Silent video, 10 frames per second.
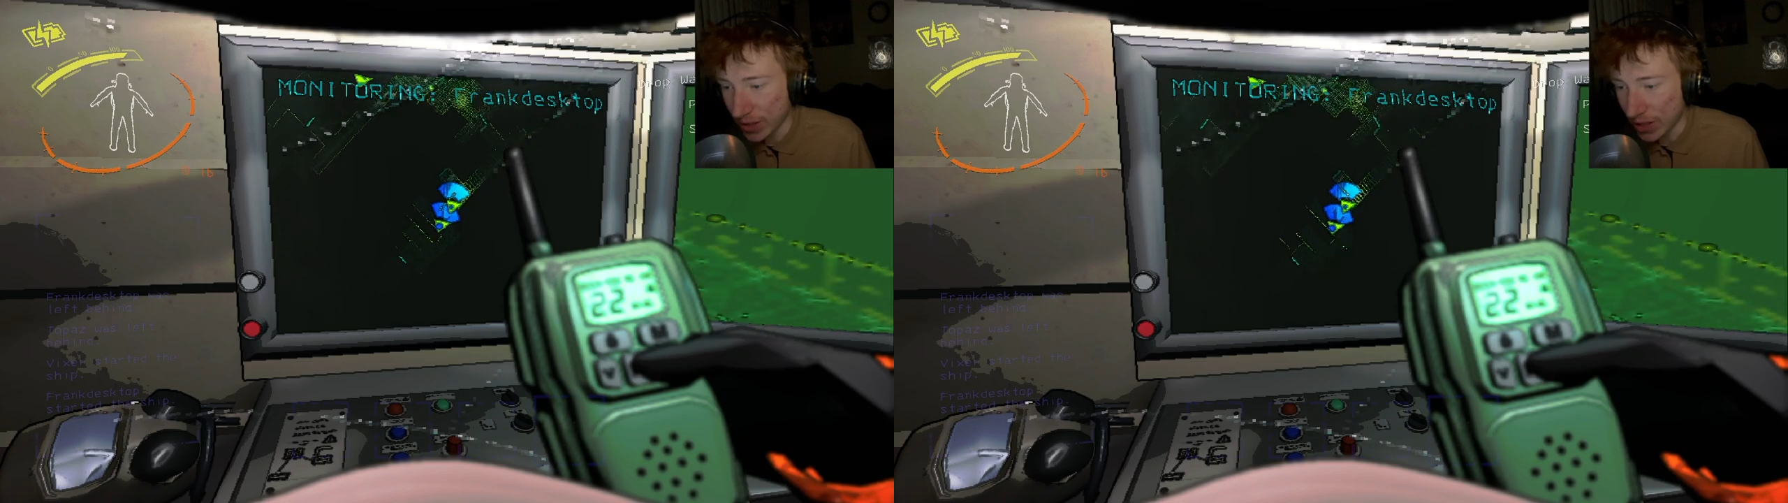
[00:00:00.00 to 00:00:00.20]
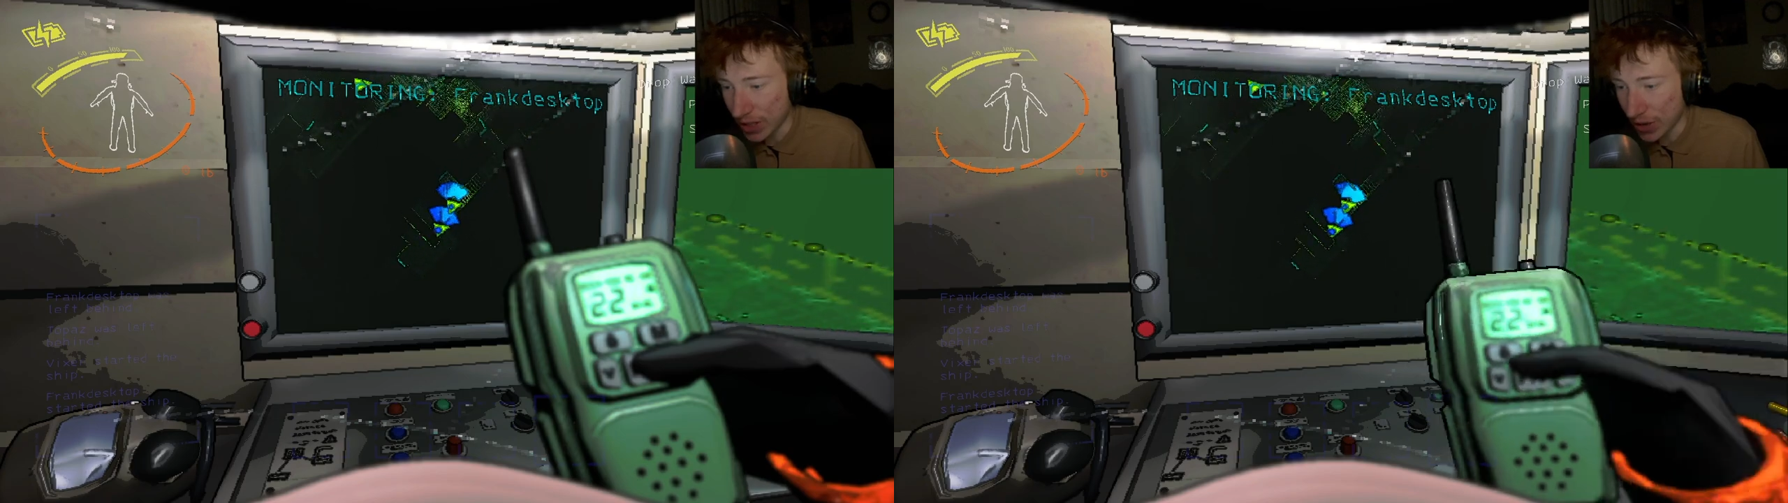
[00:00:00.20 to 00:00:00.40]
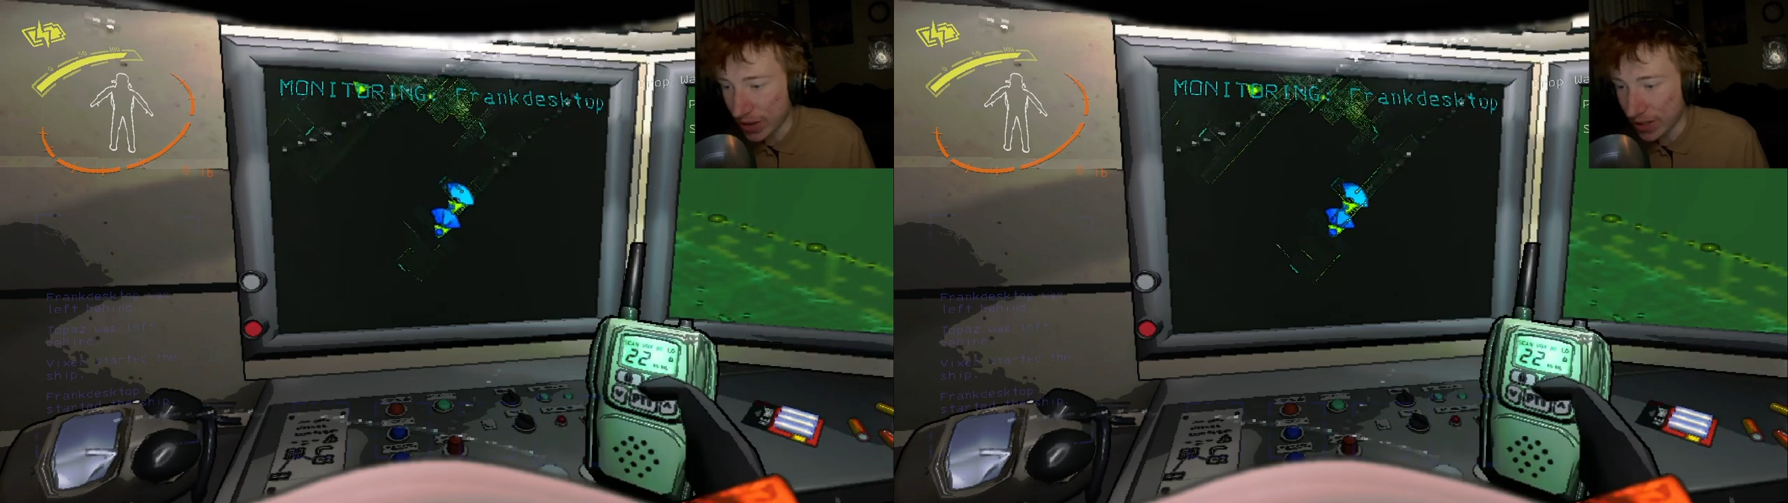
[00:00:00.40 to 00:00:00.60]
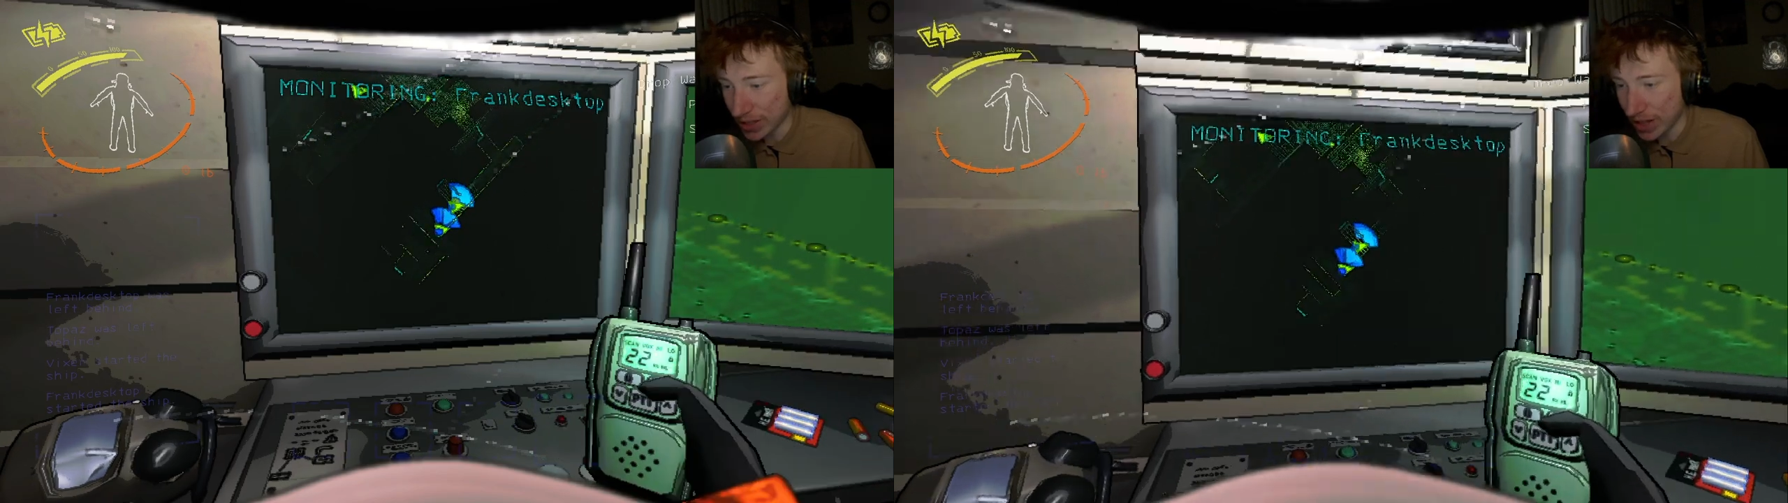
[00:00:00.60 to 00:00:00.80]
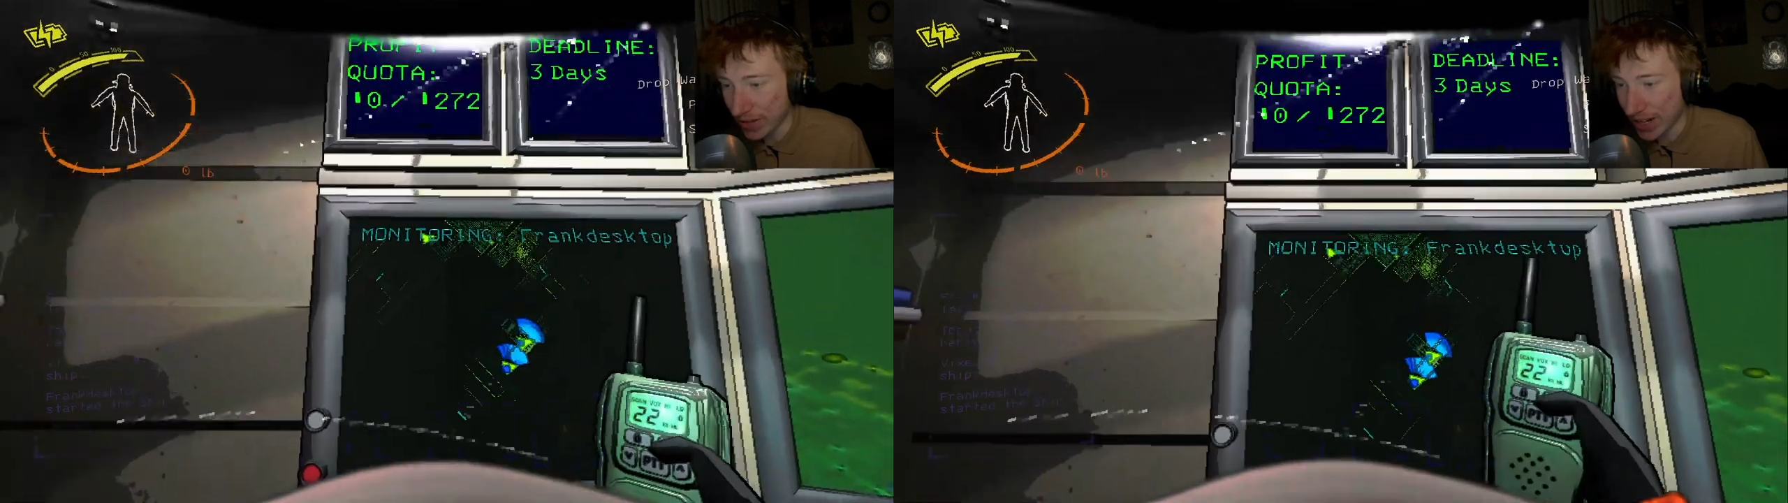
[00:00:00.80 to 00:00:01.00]
Chloe, you
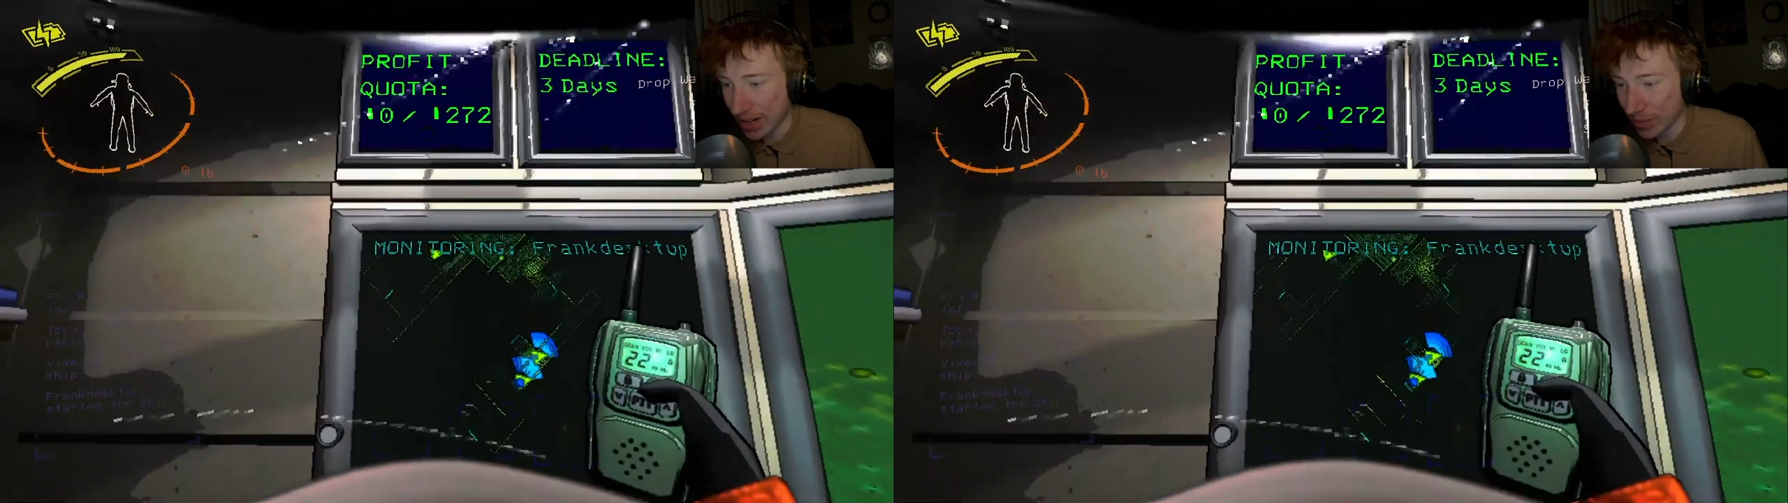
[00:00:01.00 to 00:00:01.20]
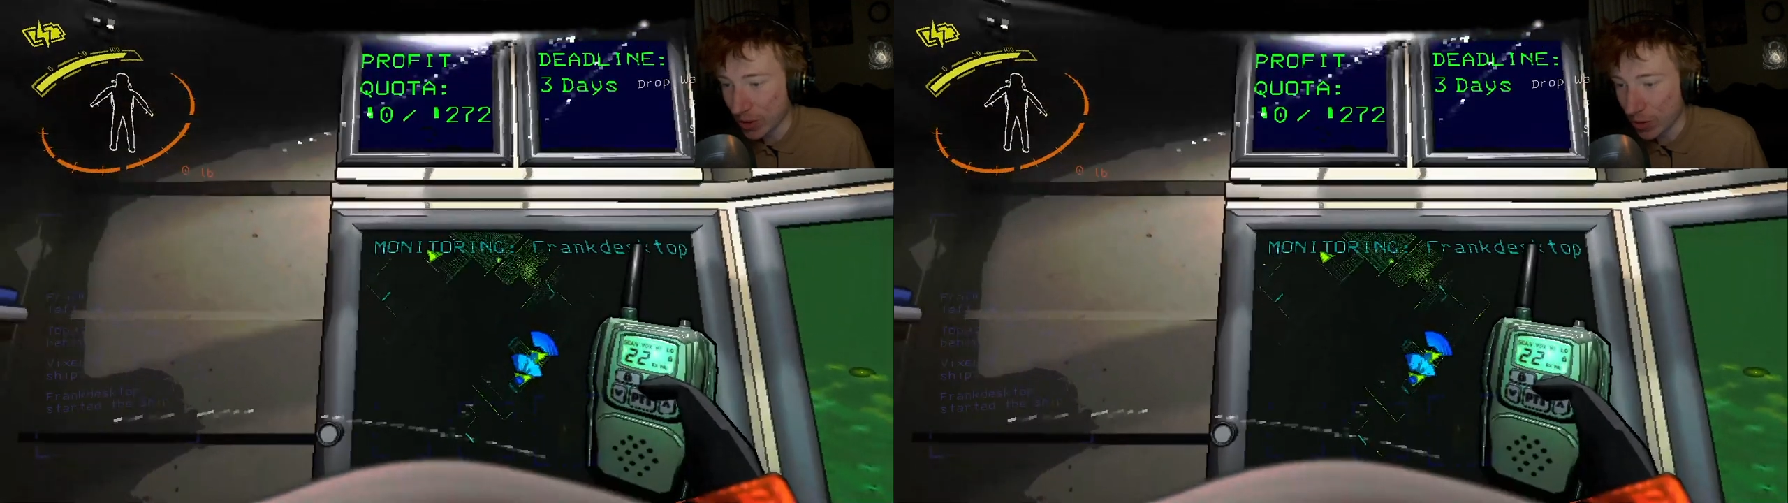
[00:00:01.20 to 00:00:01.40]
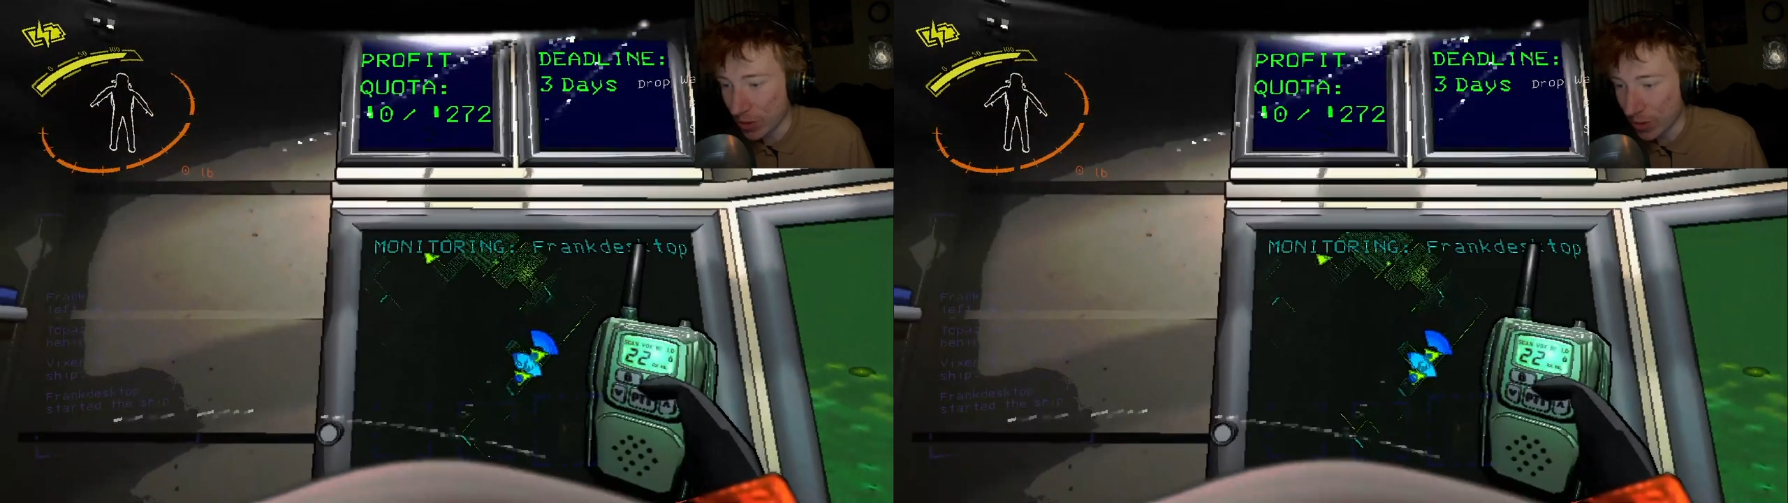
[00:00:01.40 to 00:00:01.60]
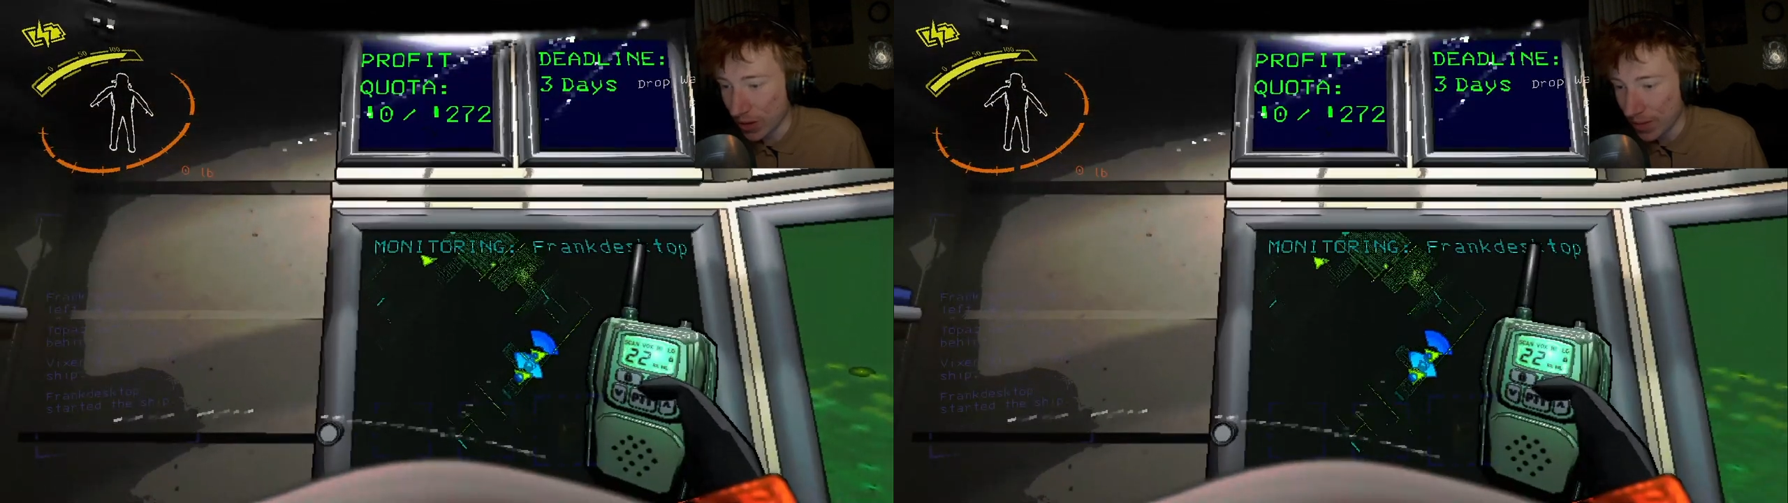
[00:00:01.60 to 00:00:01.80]
also have an item. Cool.